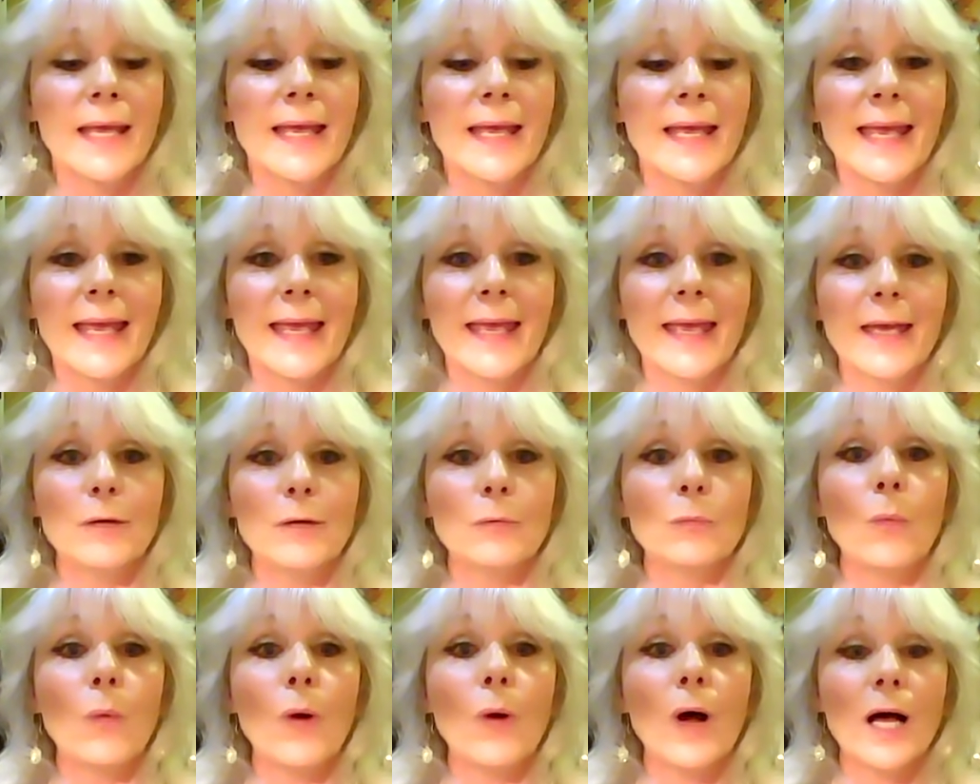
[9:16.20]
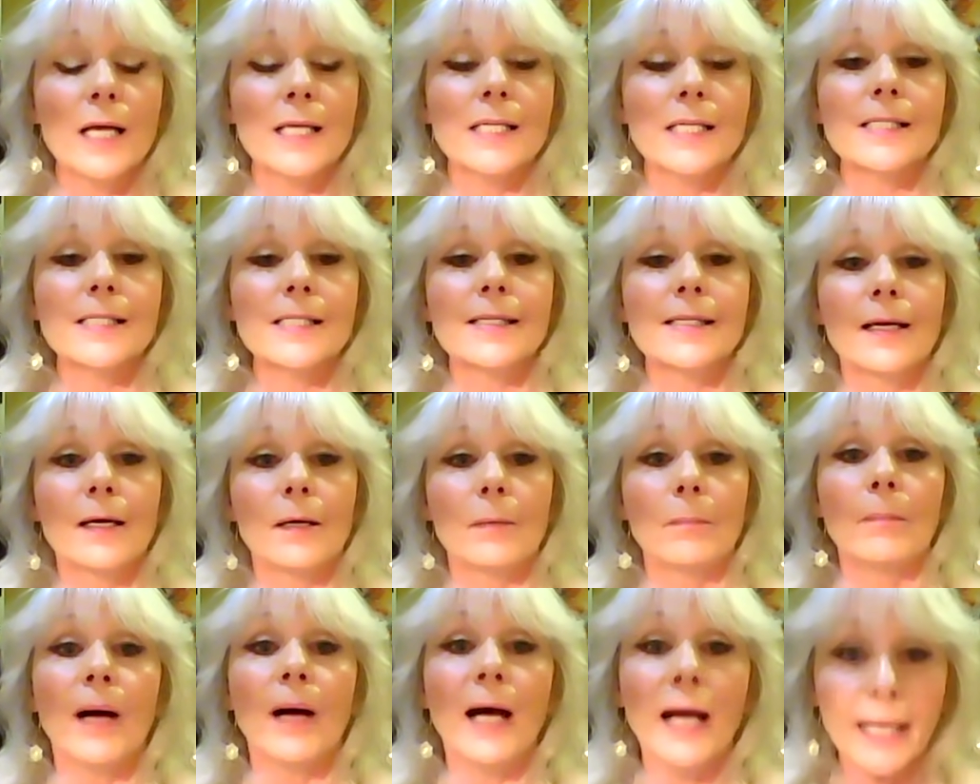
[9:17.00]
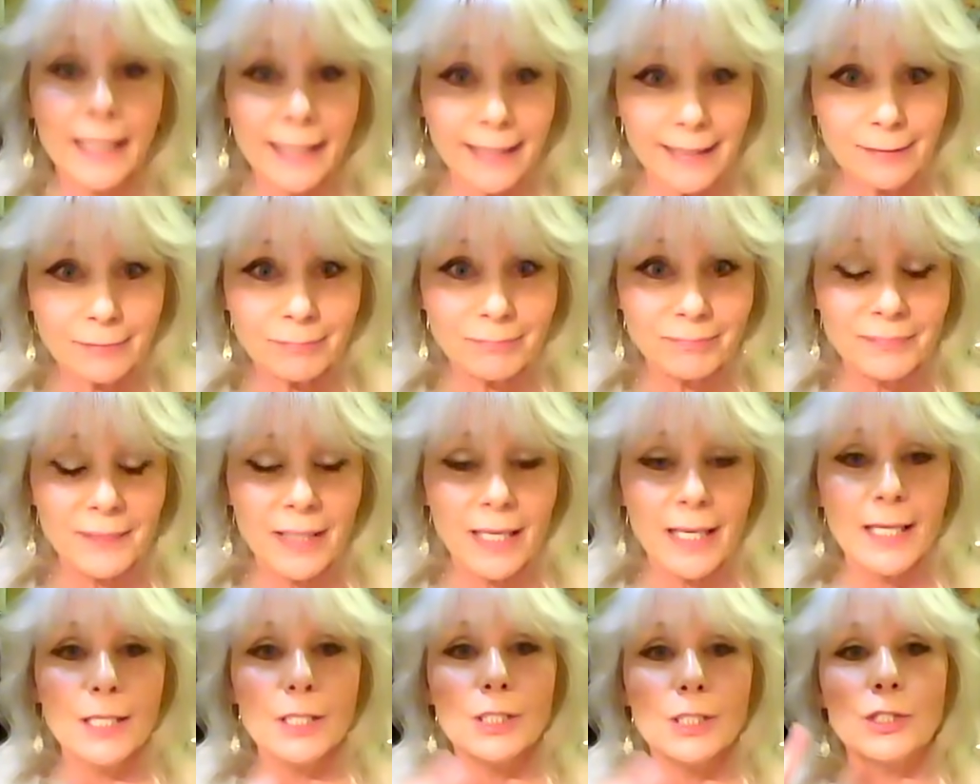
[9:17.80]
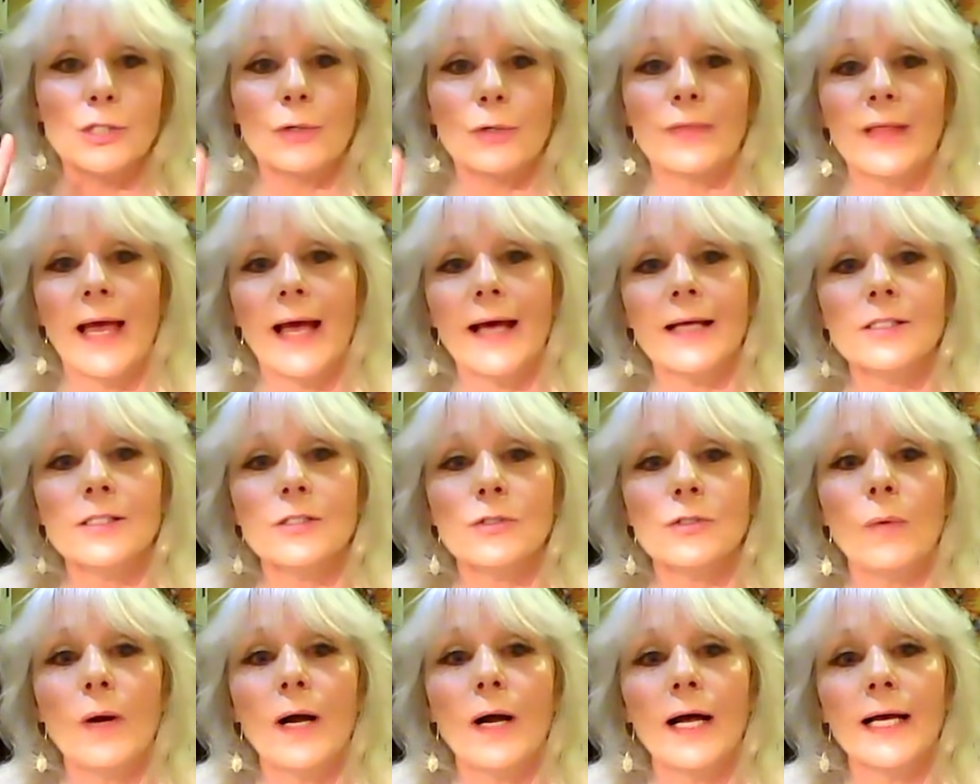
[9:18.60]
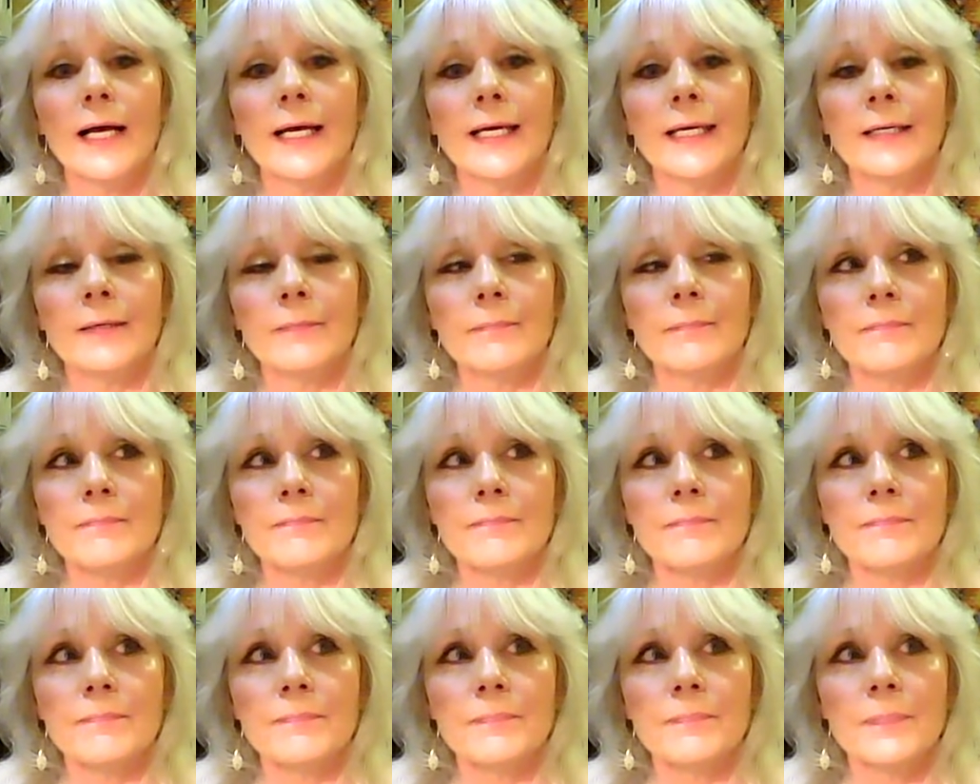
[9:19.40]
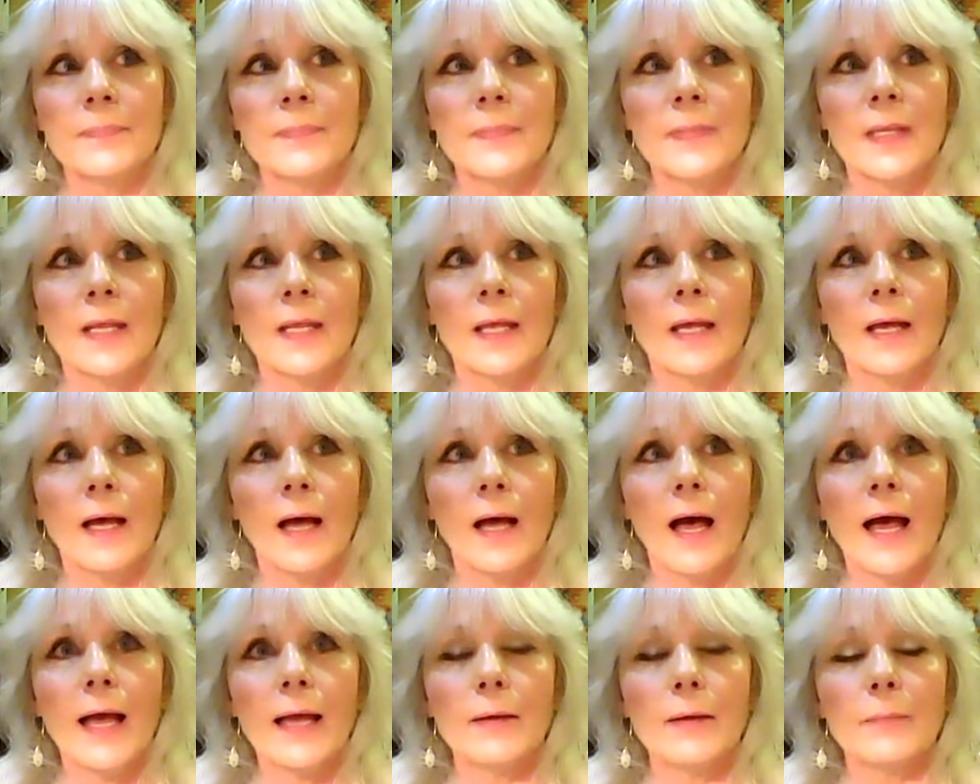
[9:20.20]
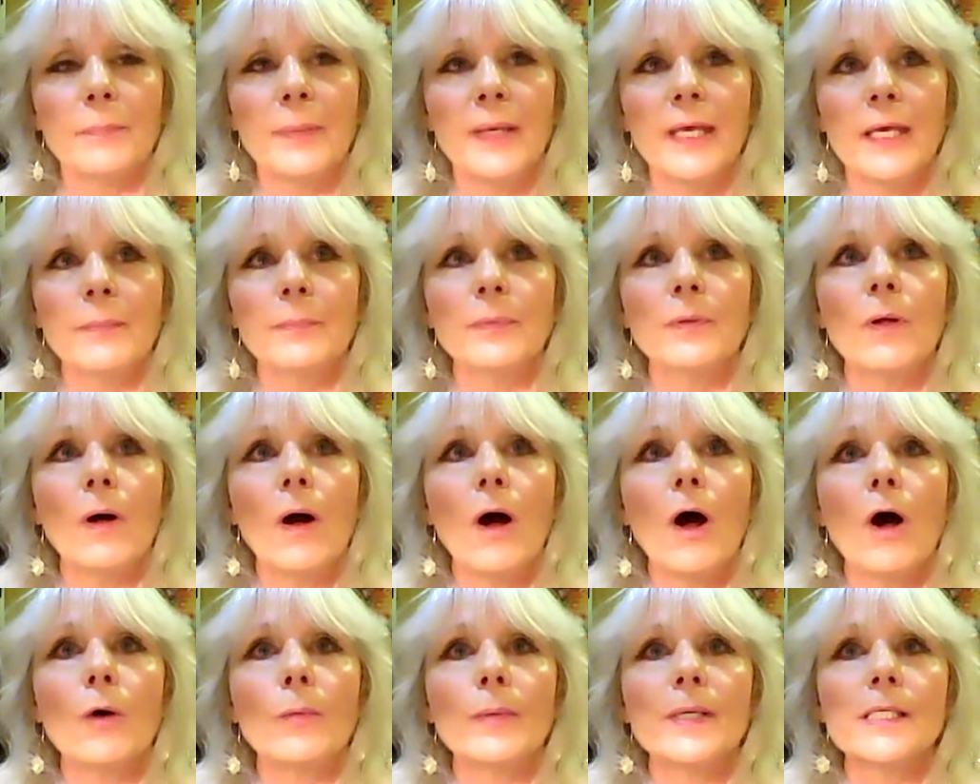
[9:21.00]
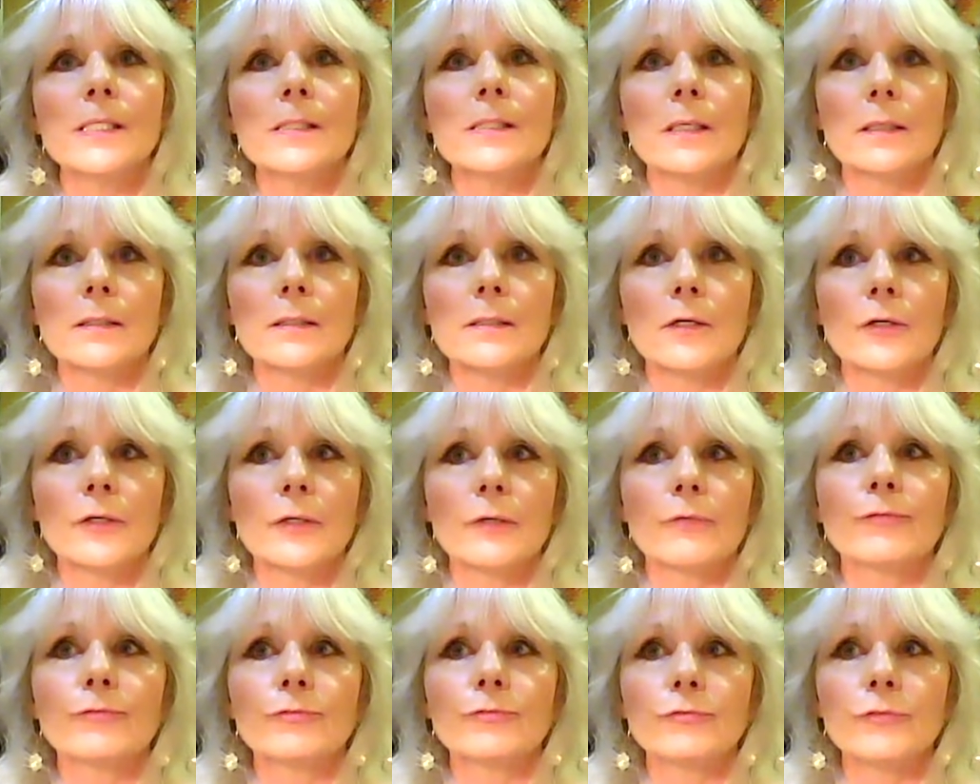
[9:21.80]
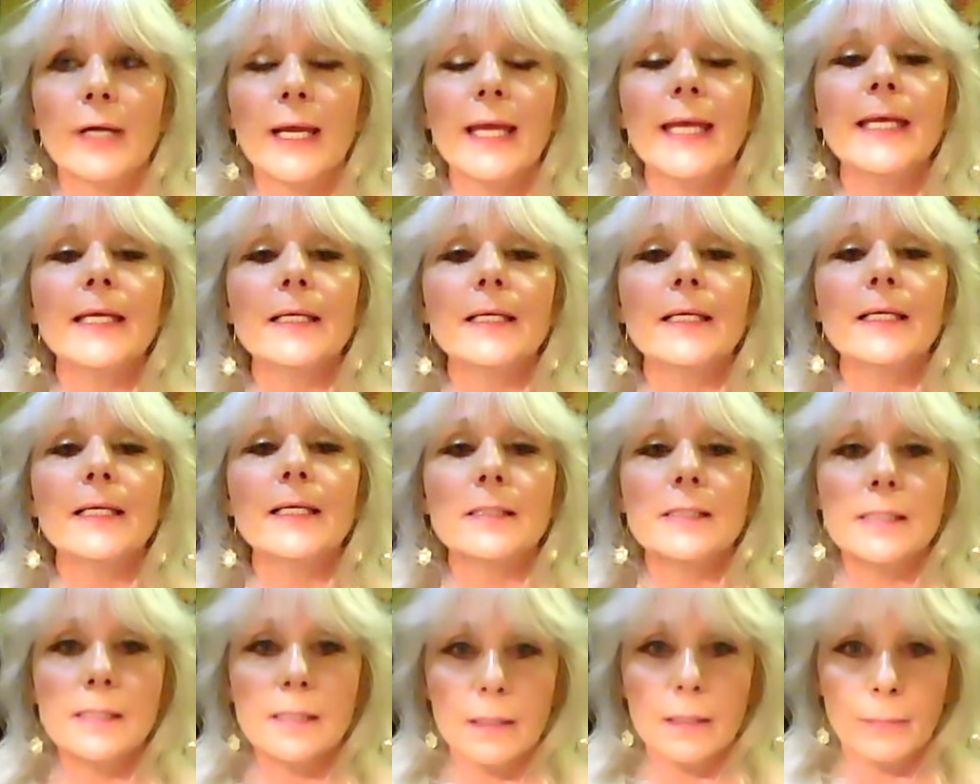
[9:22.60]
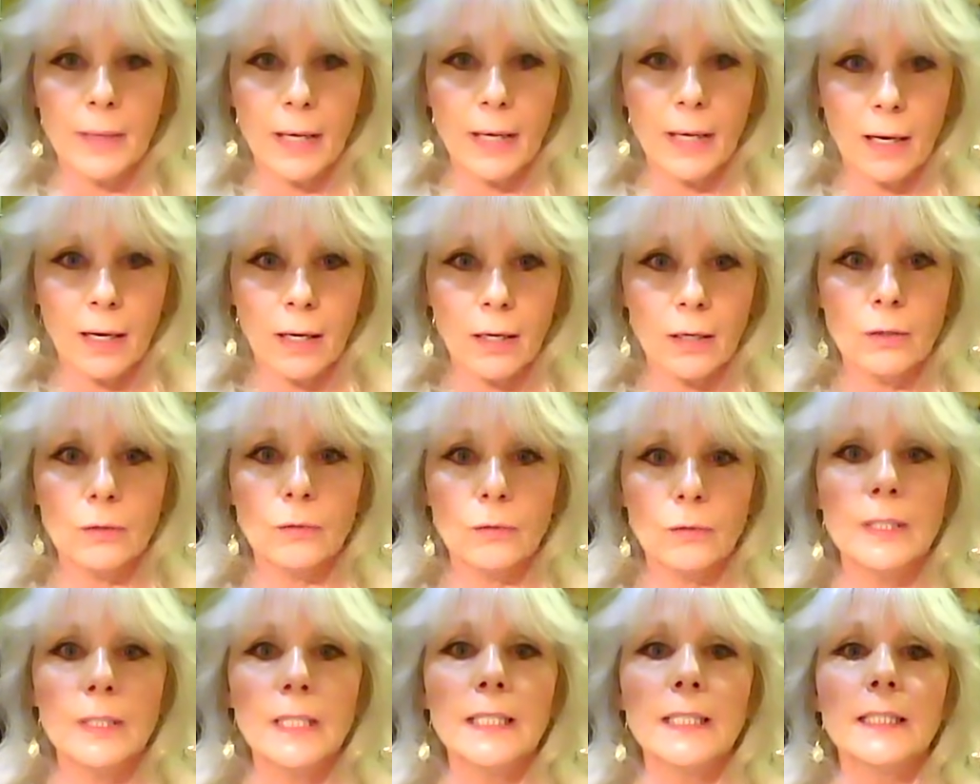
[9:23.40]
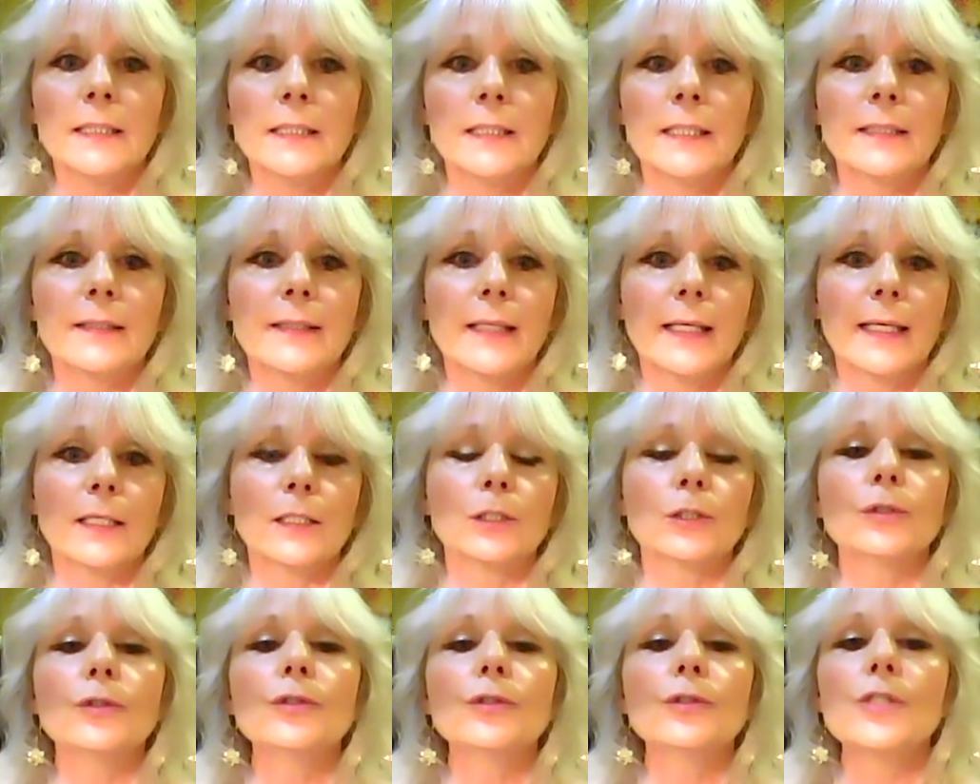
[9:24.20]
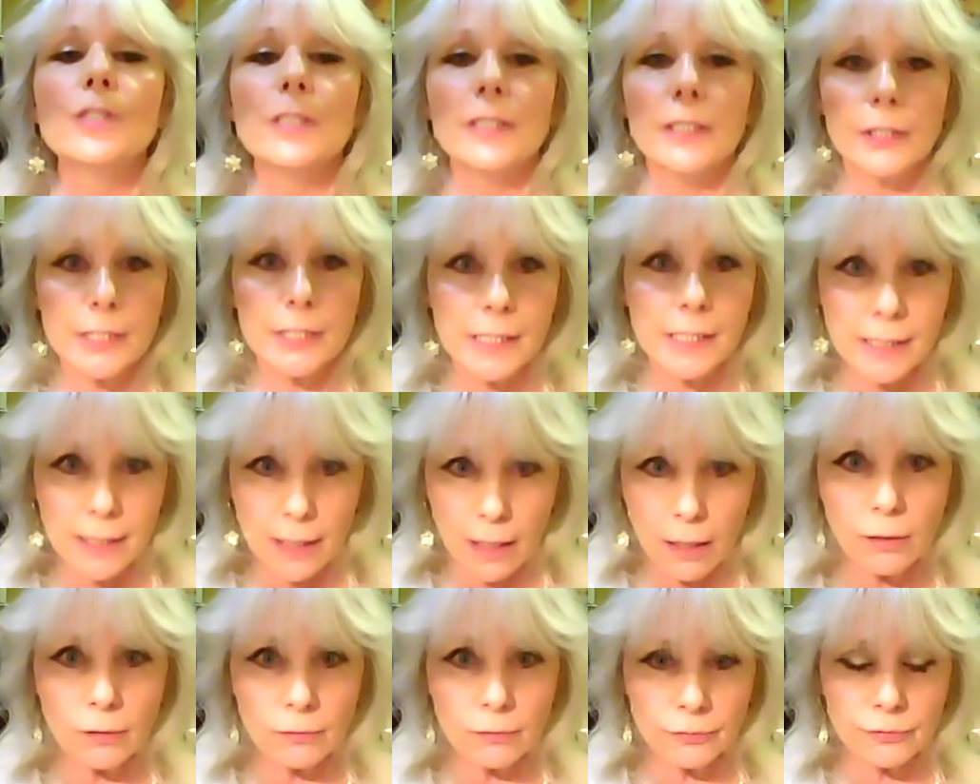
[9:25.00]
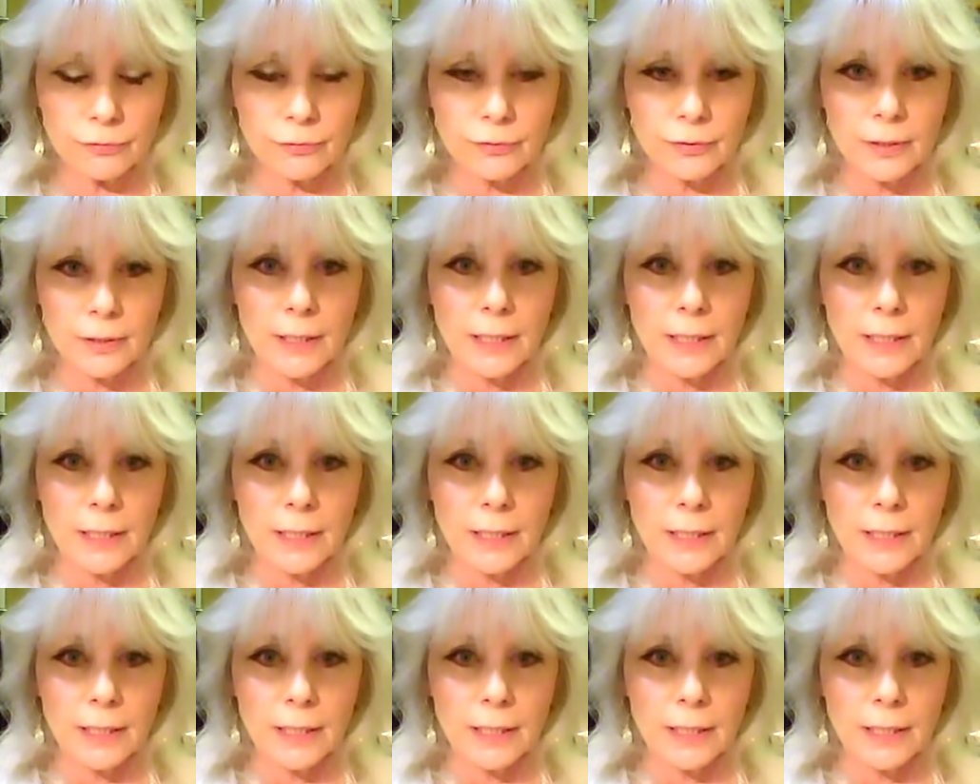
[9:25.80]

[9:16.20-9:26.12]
It was mine. So that's why people always are afraid somehow that they lose their self.